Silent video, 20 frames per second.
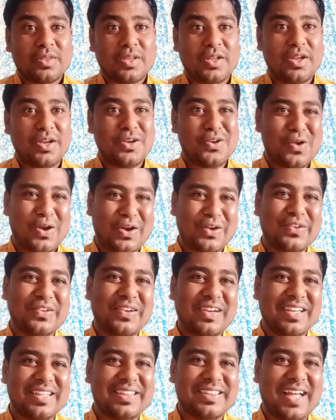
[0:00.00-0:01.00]
Not
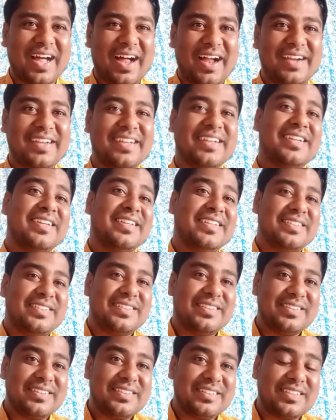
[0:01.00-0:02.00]
only that,
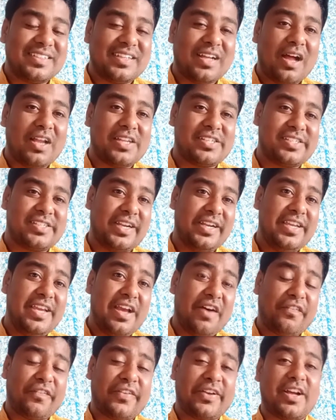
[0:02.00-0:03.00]
the study
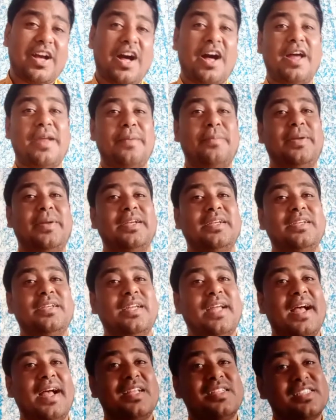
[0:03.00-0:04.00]
of
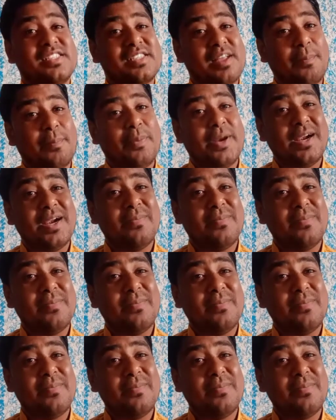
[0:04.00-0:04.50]
carbon has a separate